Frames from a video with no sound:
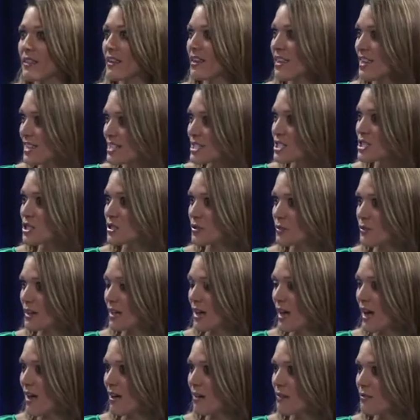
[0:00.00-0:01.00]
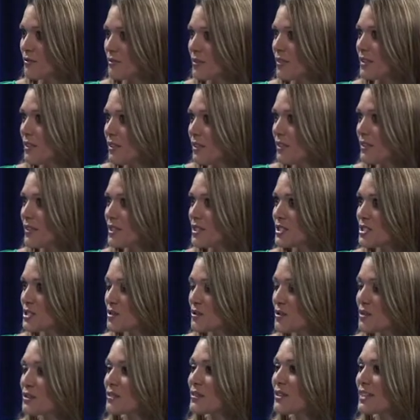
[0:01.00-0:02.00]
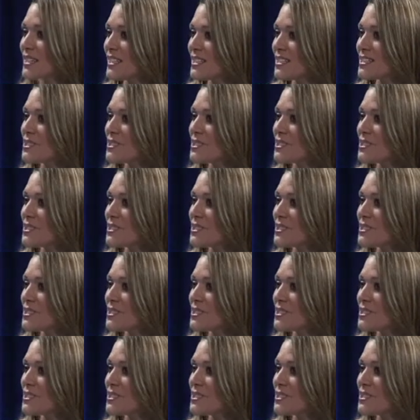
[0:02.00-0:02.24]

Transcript: history of the Junior League.